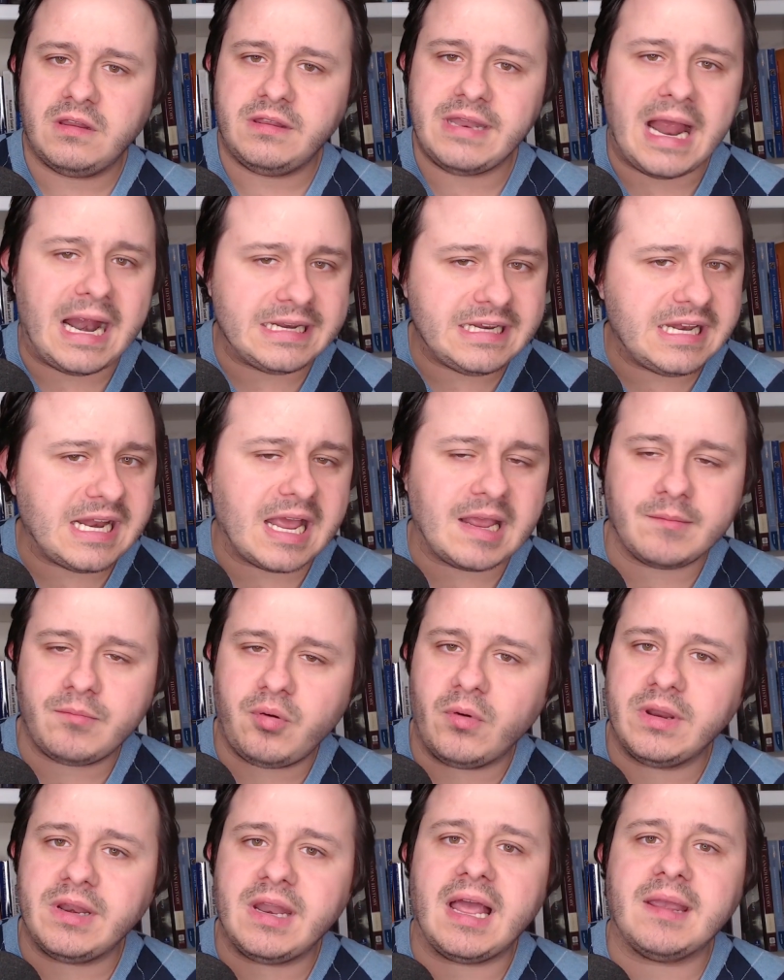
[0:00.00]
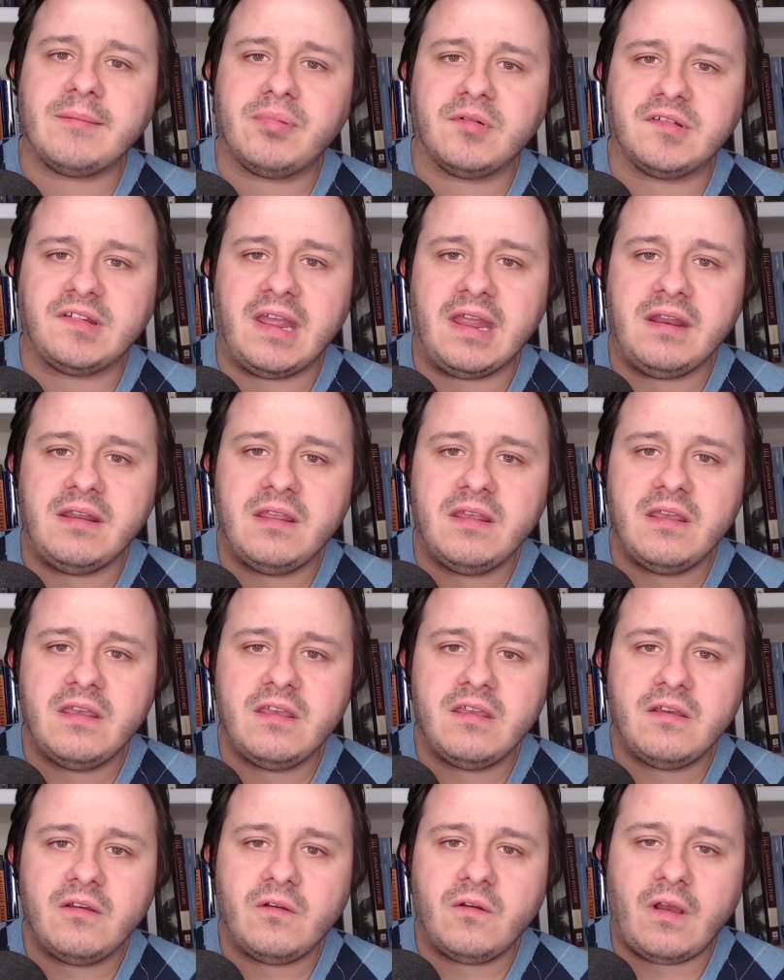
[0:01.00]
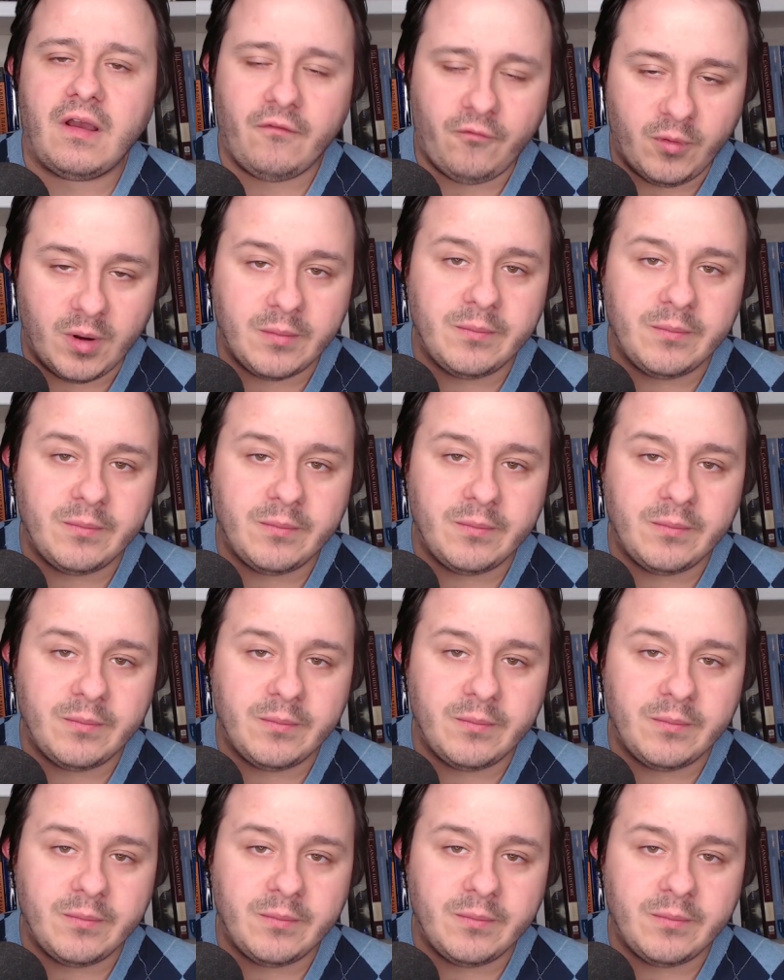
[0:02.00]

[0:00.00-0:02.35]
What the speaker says: 99.9% of